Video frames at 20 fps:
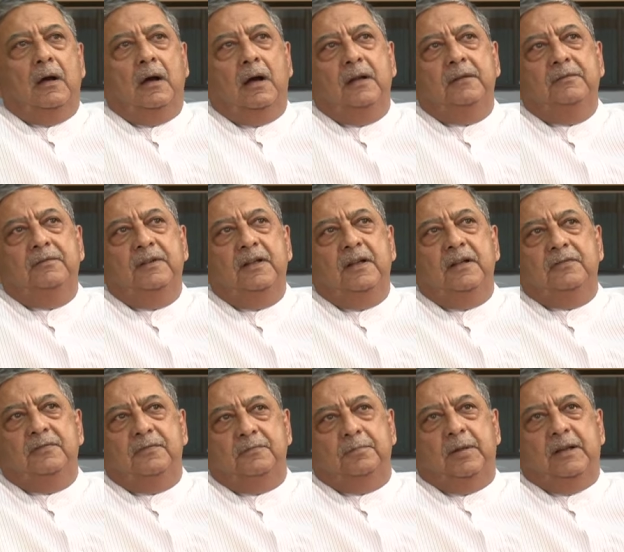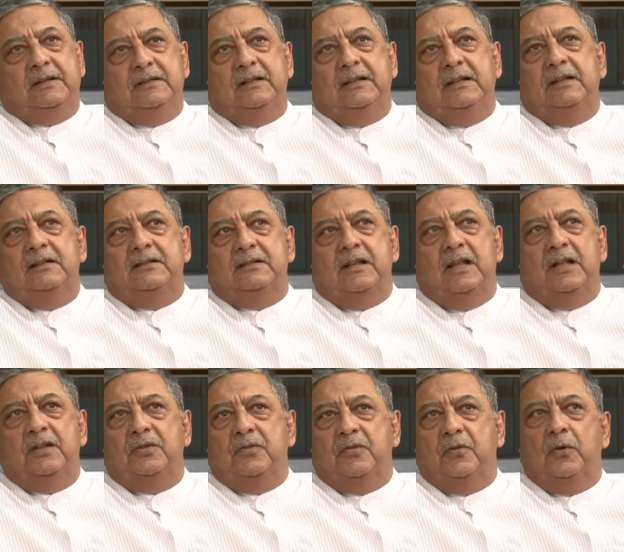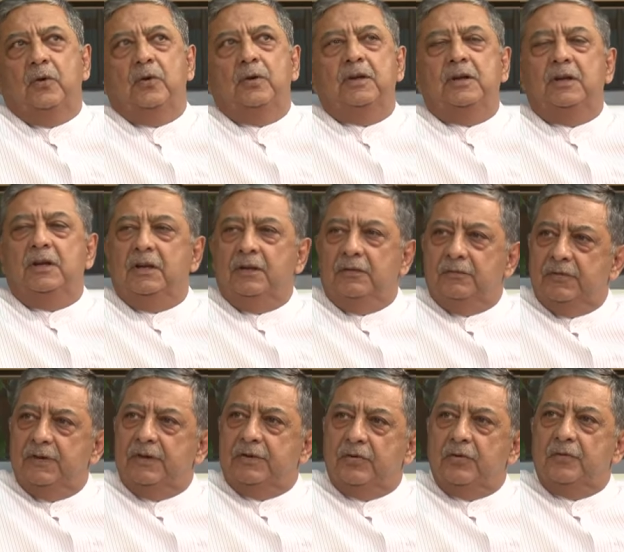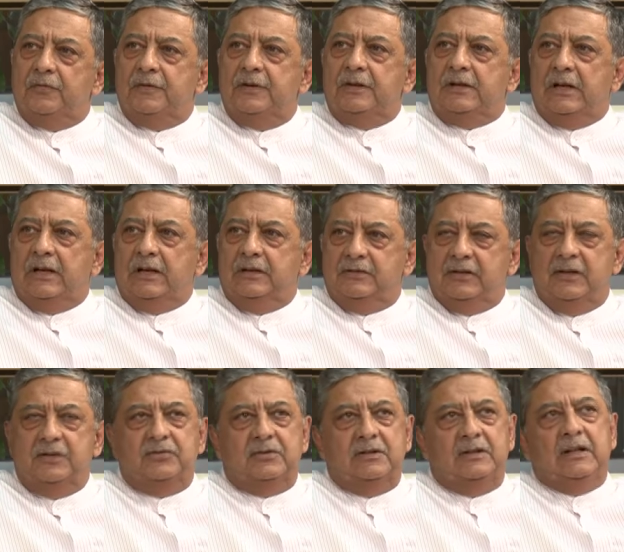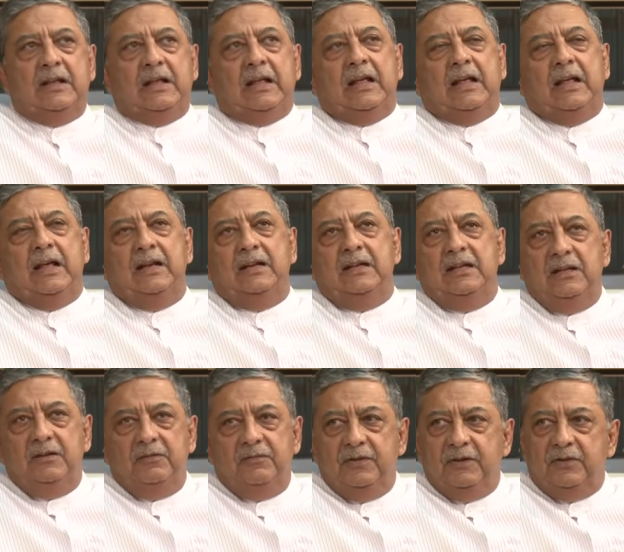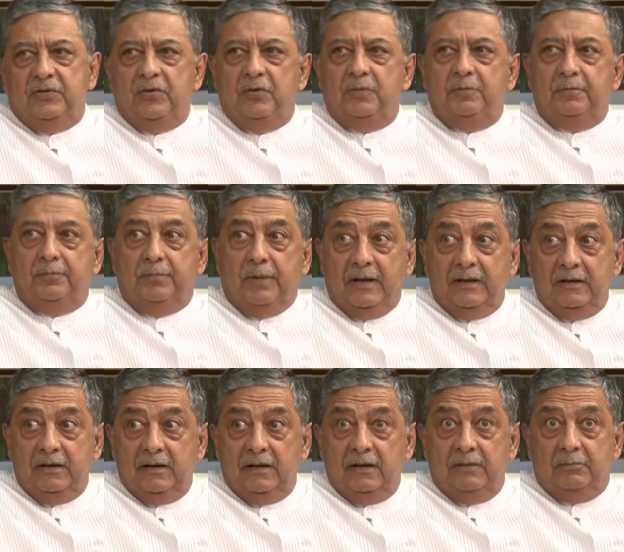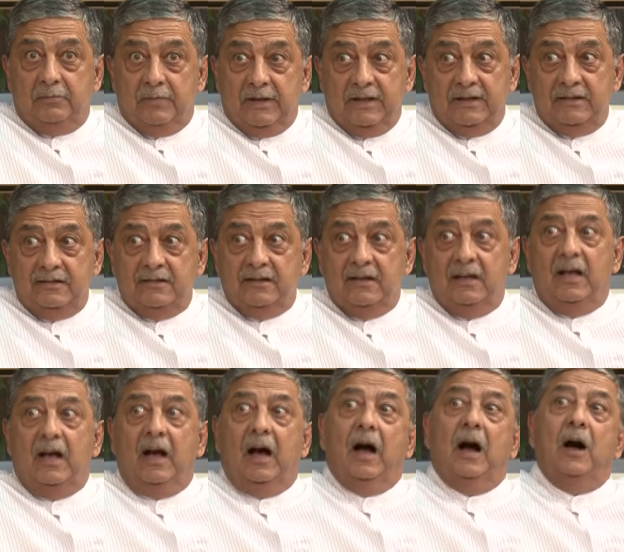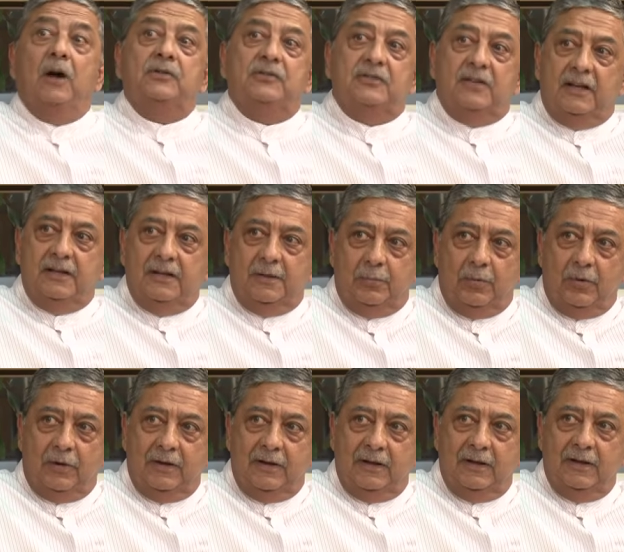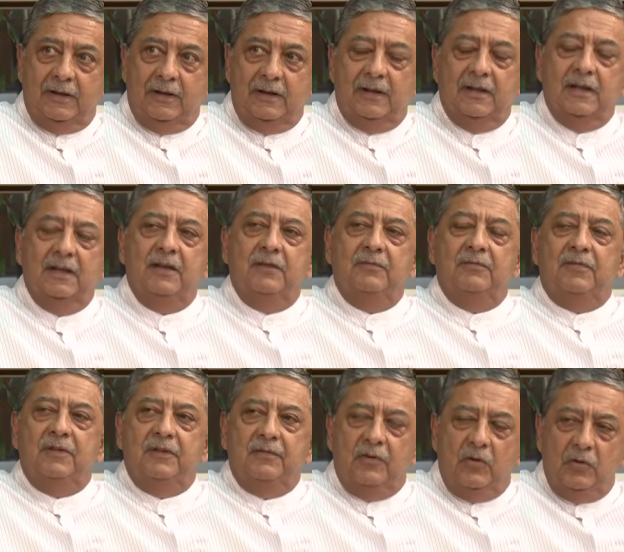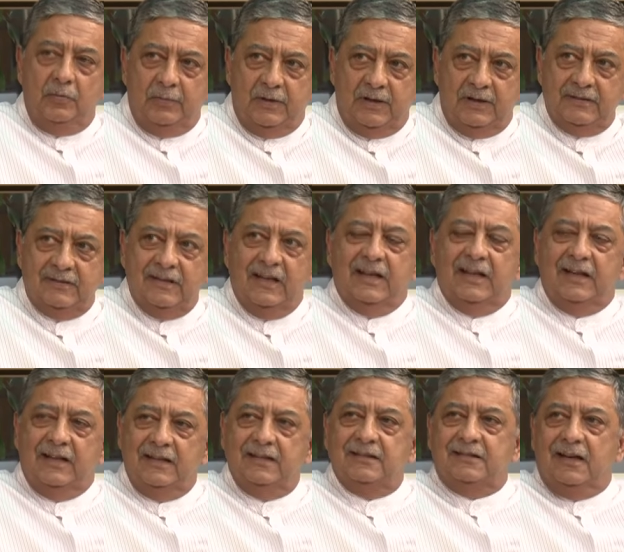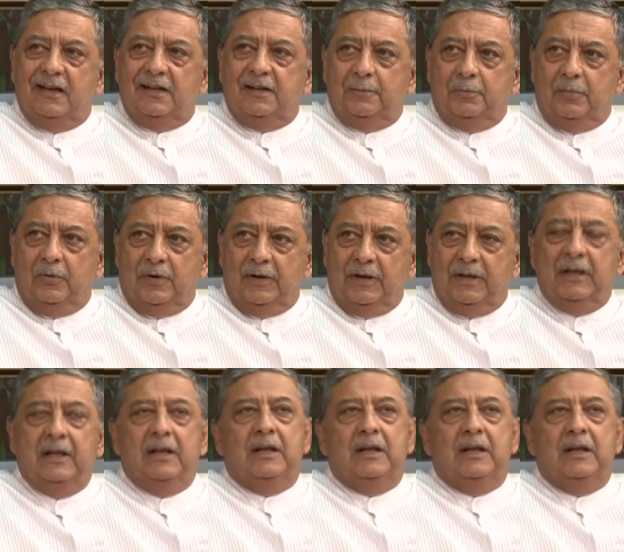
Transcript: IVF basically stands for in vitro fertilization. And in vitro means outside the body. In vivo means inside the body.